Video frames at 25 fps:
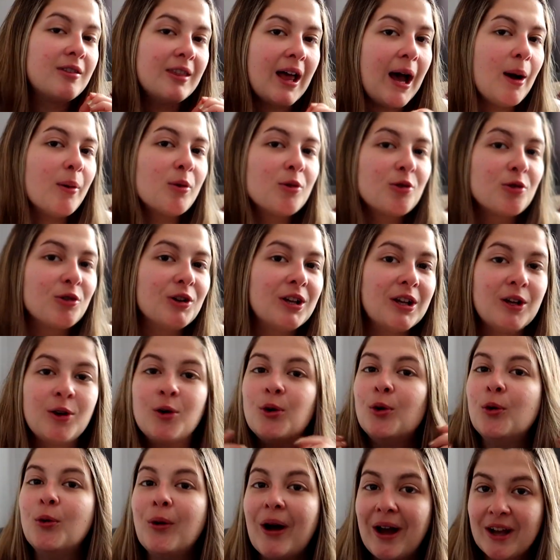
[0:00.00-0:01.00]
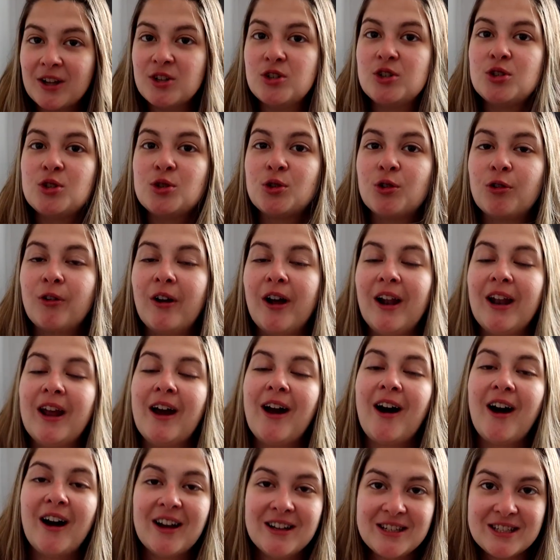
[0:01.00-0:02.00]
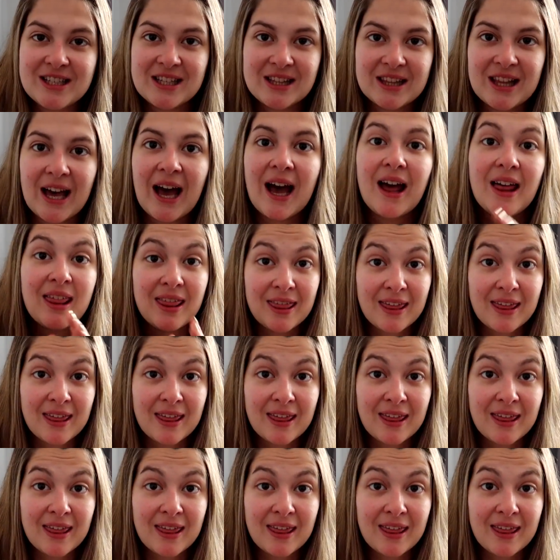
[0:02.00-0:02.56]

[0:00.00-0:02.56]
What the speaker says: That was really cool. As you saw earlier, I did that.